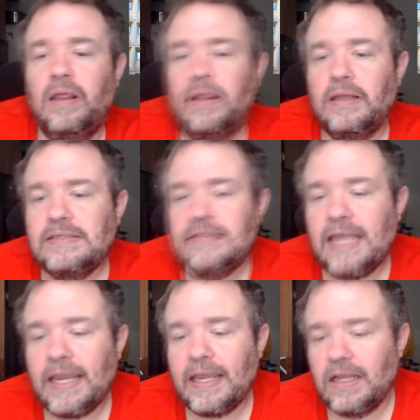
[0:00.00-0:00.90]

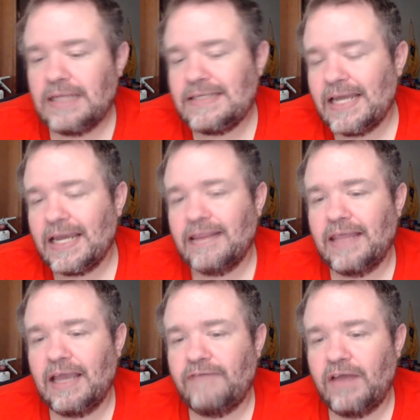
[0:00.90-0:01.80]
Secondly, a second
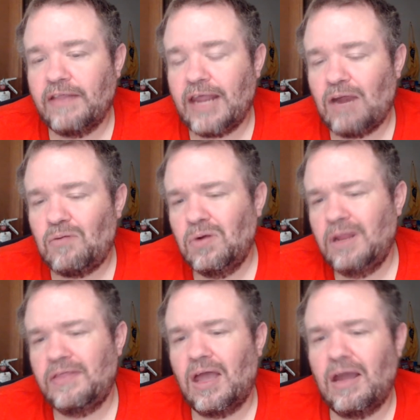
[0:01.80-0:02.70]
thing I found that I really
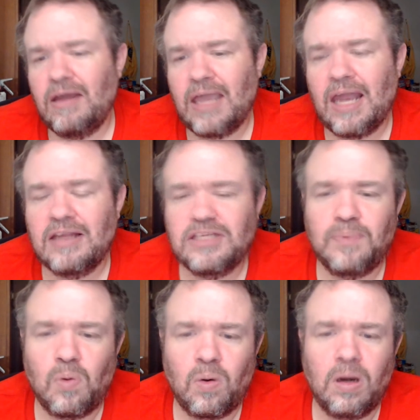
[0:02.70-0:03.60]
thought I kind of
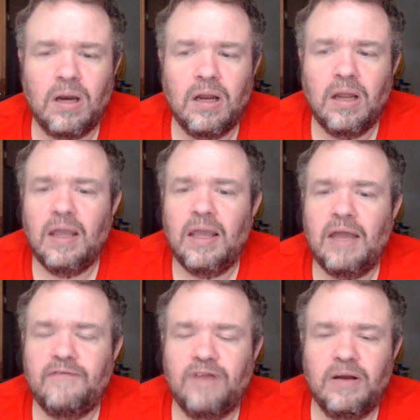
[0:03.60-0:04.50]
support,
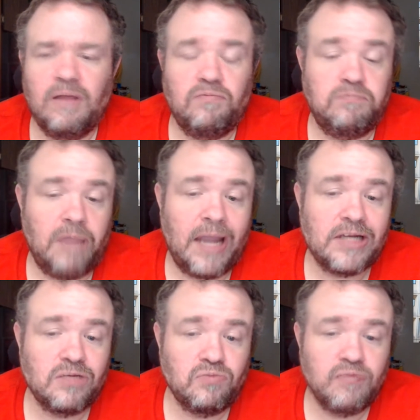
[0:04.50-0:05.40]
I
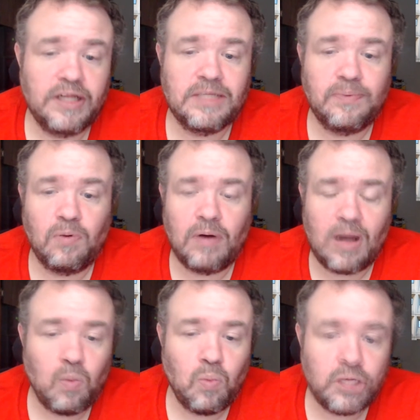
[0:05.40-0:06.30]
actually really support, and I
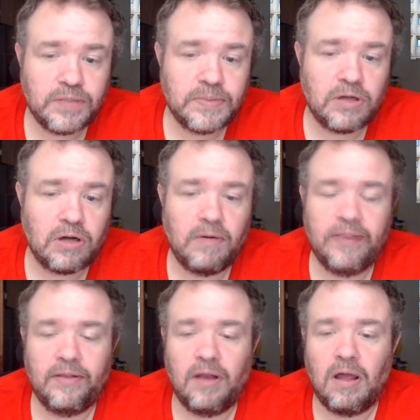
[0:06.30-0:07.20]
wish it was already
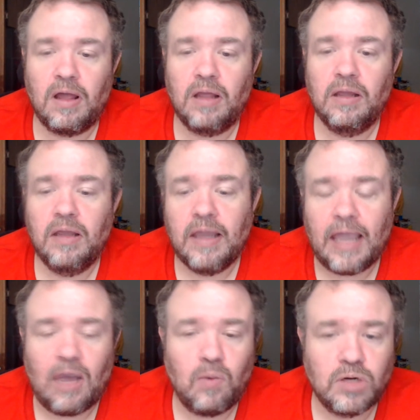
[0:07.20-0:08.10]
the law.
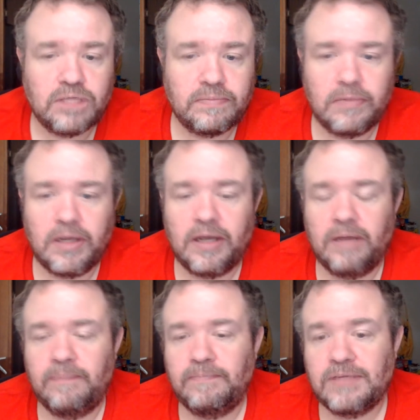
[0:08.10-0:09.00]
I wish
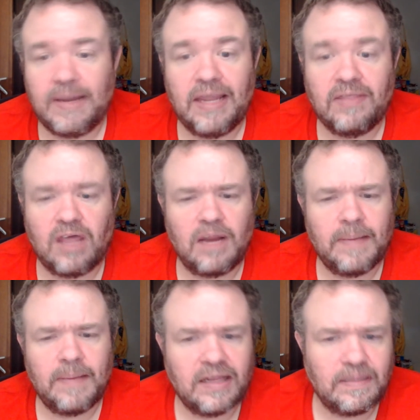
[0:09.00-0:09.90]
somebody had thought
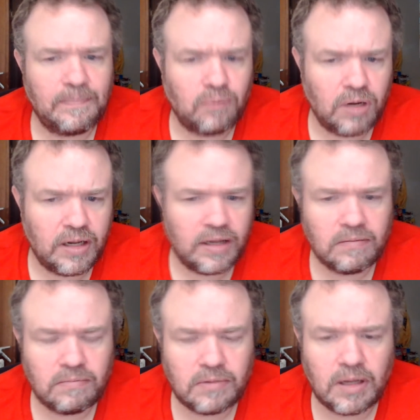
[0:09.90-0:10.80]
about it in
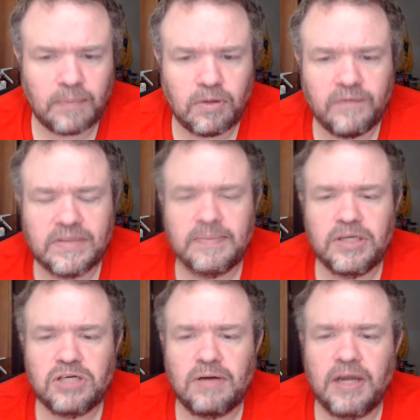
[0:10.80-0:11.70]
a previous
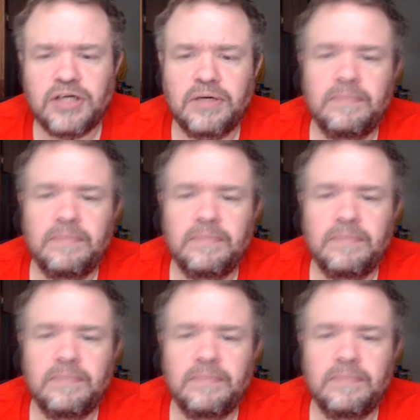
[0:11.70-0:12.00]
administration.